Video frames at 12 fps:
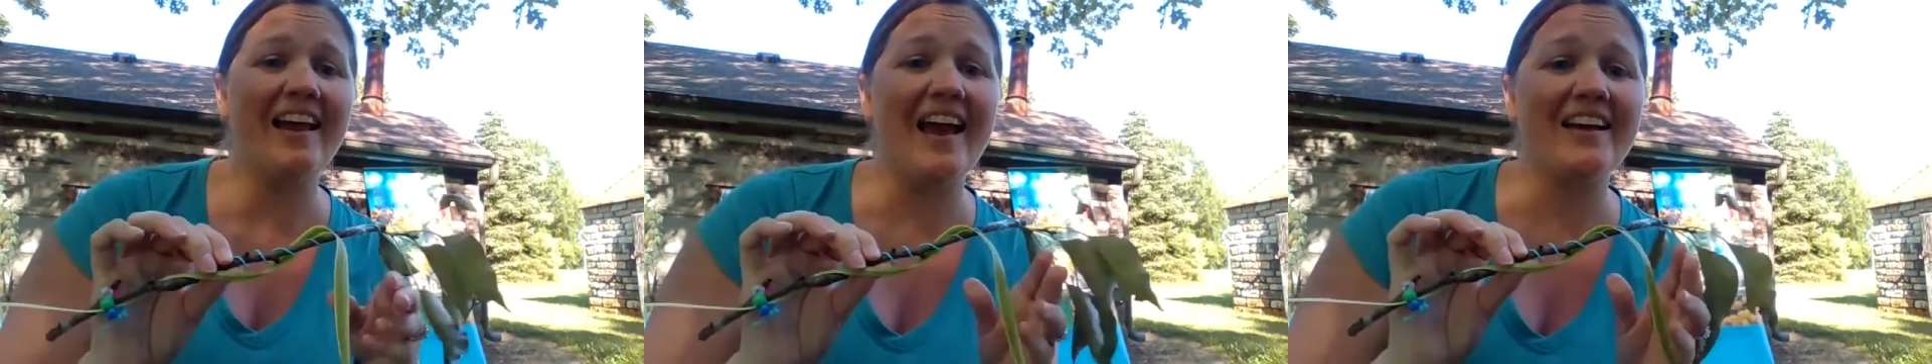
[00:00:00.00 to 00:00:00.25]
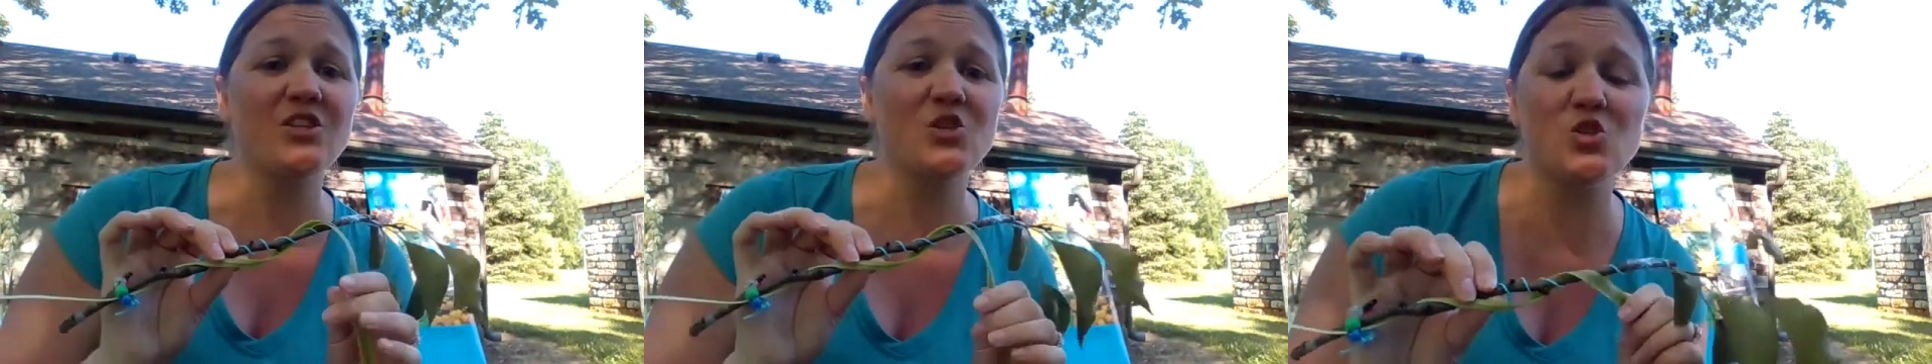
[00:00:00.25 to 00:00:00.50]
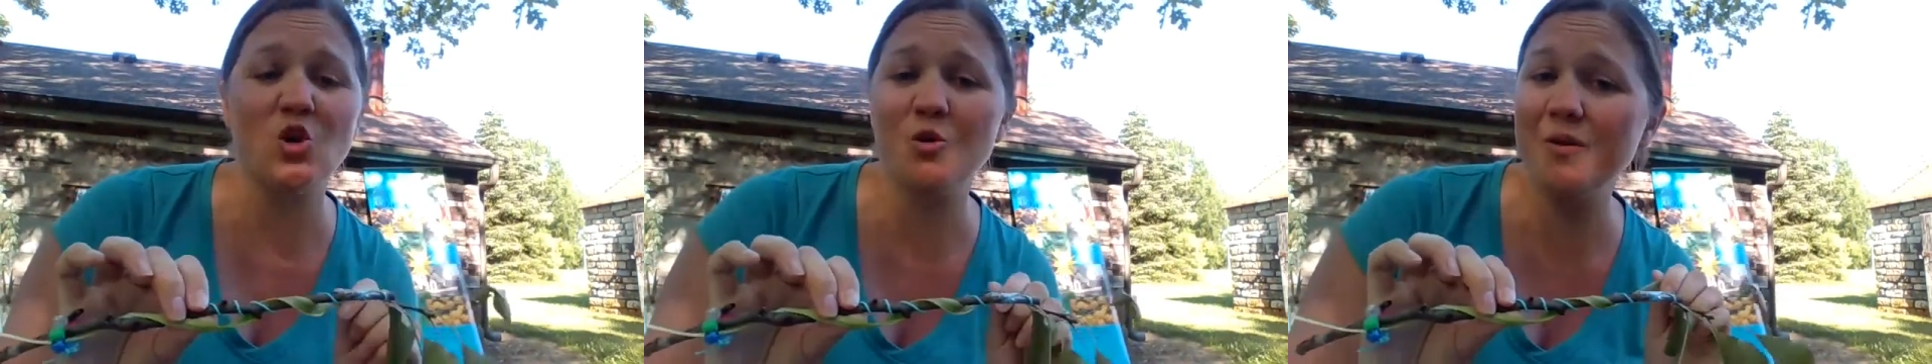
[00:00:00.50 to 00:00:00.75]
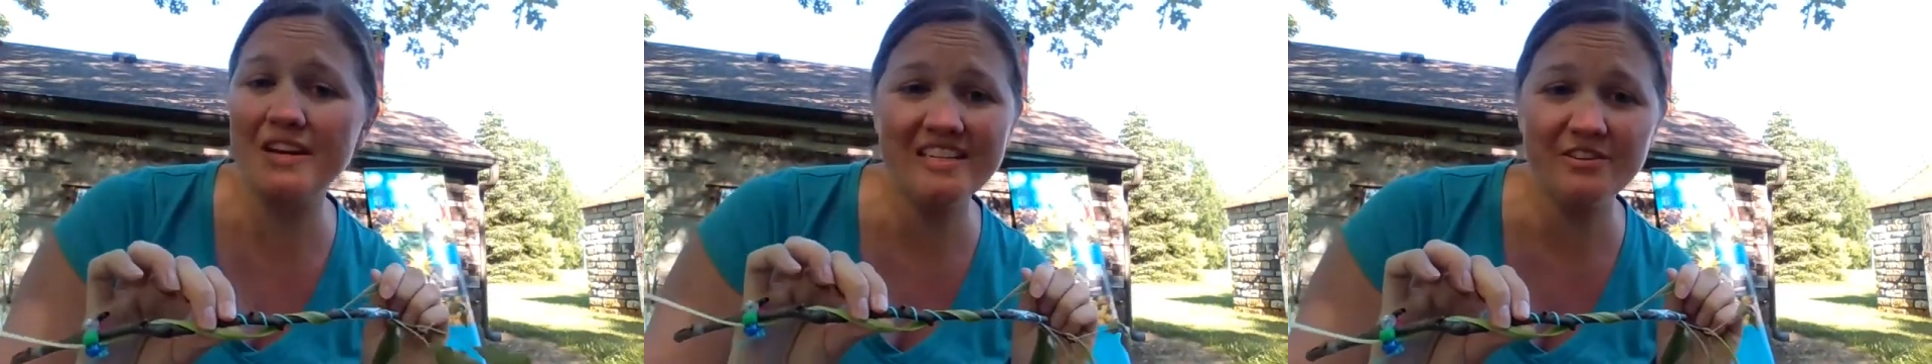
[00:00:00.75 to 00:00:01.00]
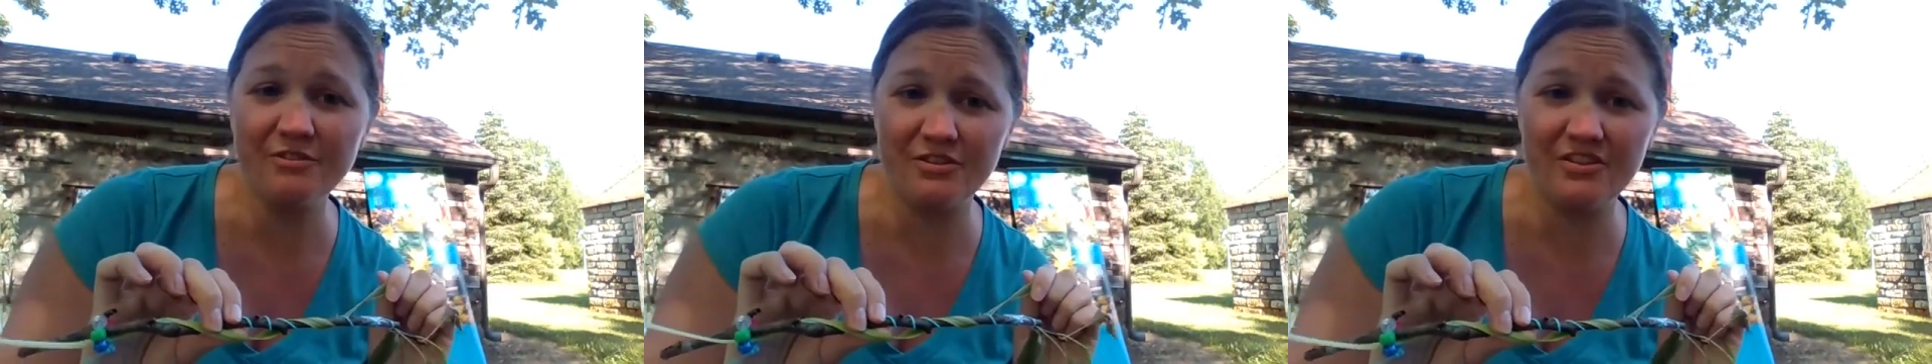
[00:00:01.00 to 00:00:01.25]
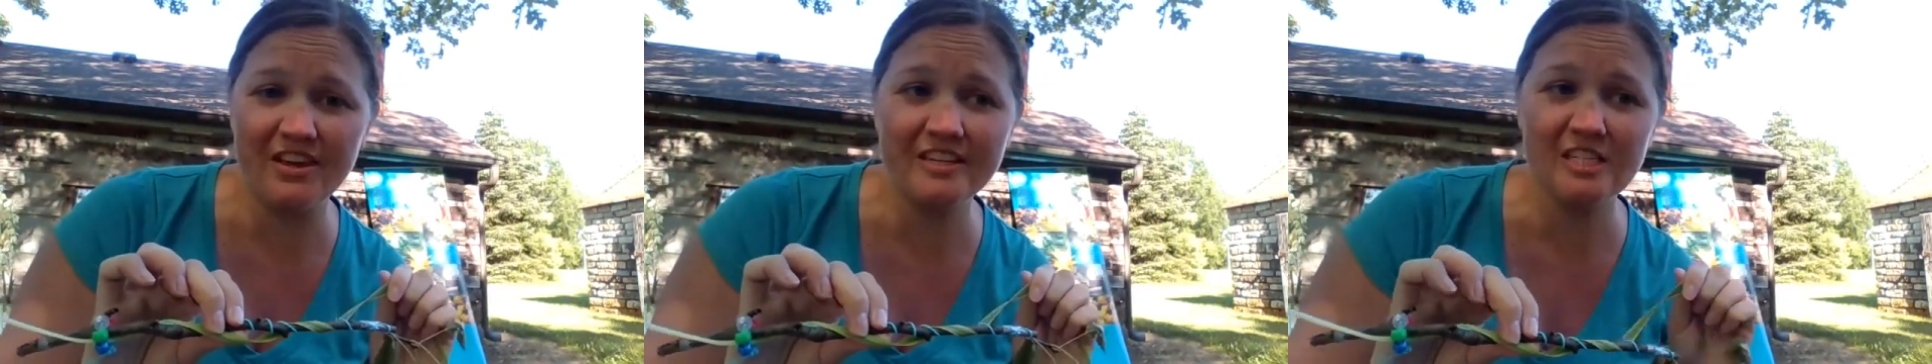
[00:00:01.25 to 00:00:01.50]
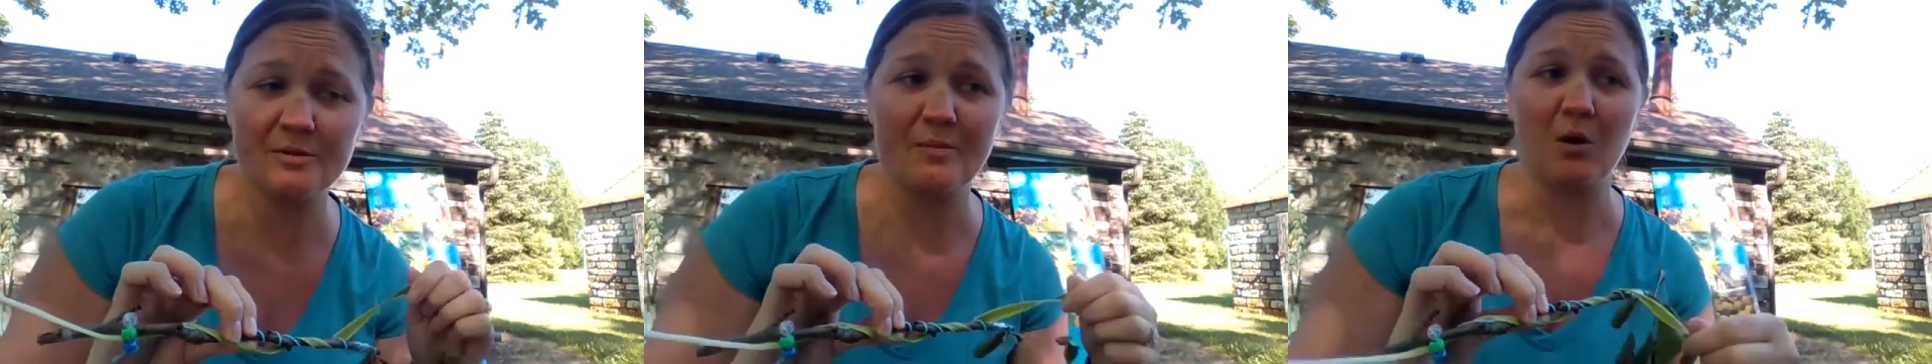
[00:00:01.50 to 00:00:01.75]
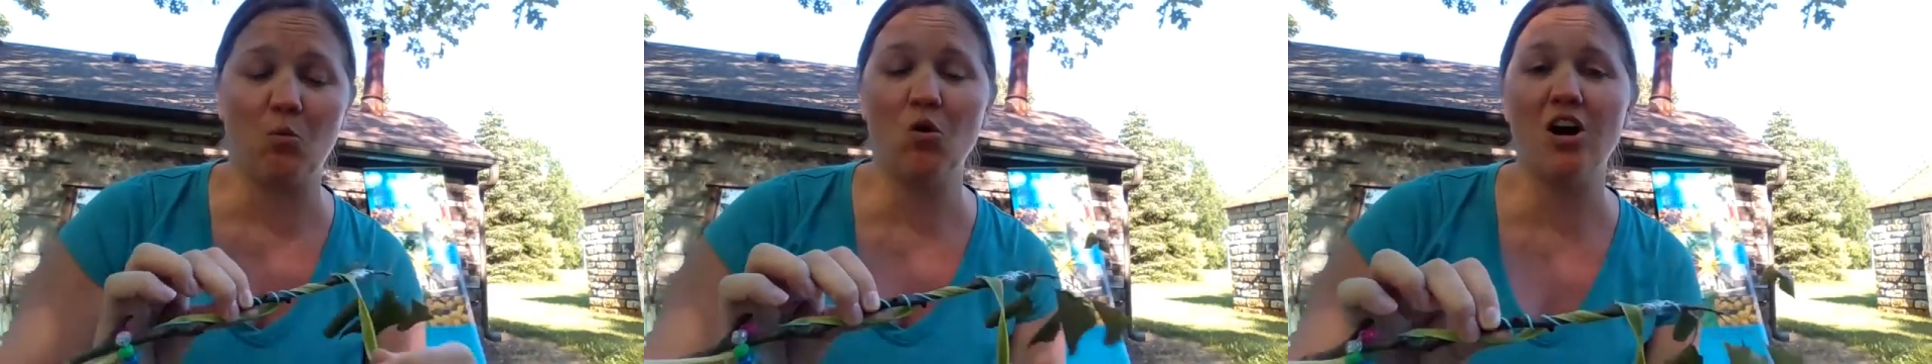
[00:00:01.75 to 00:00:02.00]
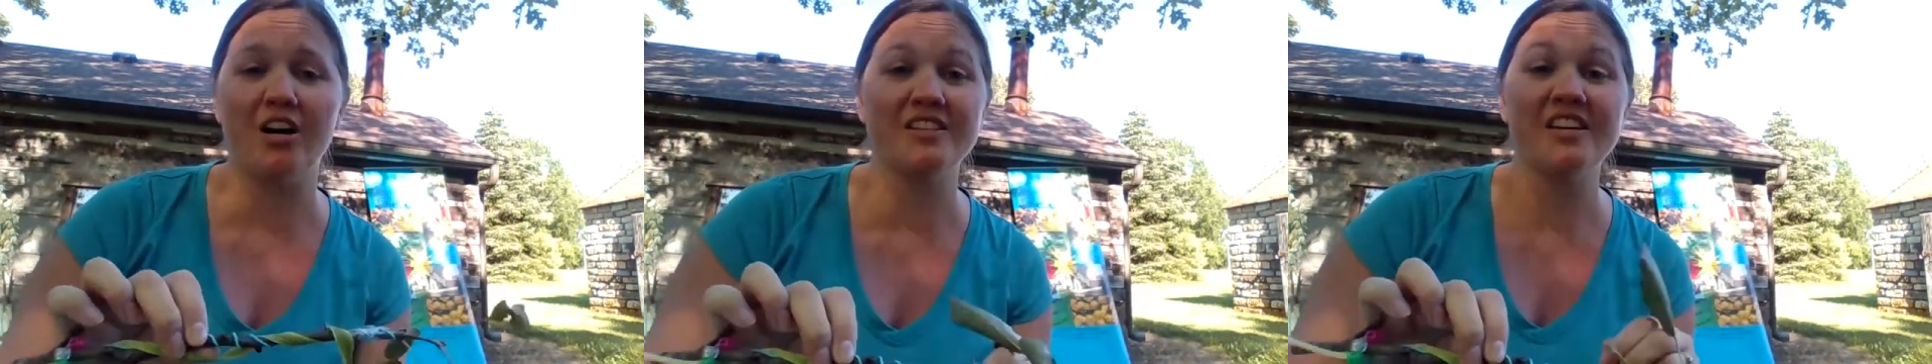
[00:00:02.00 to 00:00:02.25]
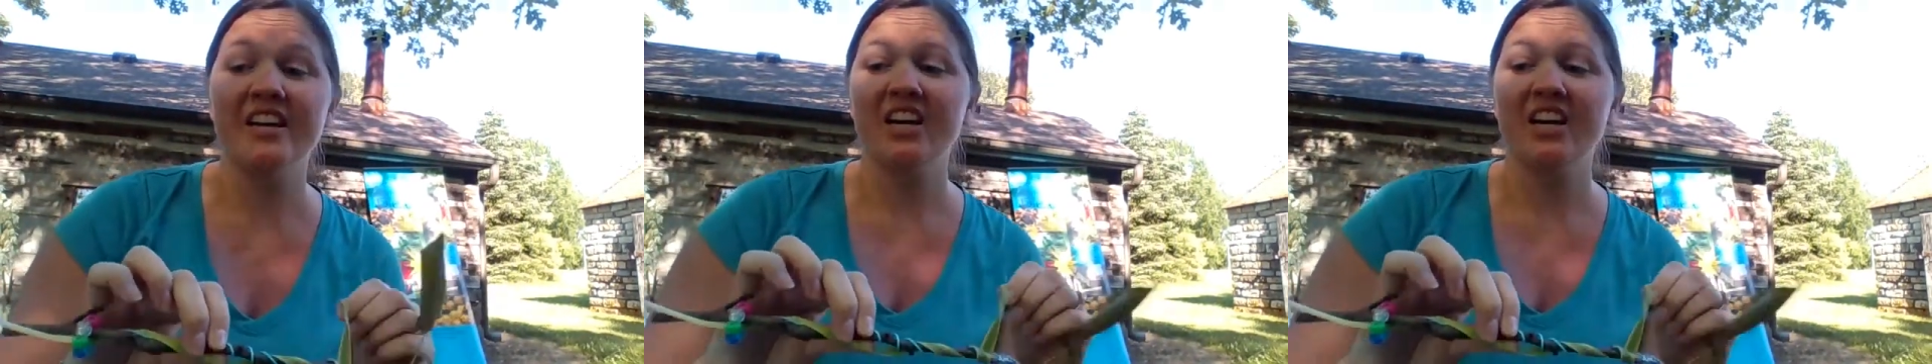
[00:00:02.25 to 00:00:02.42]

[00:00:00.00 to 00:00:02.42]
add so many different things to my wand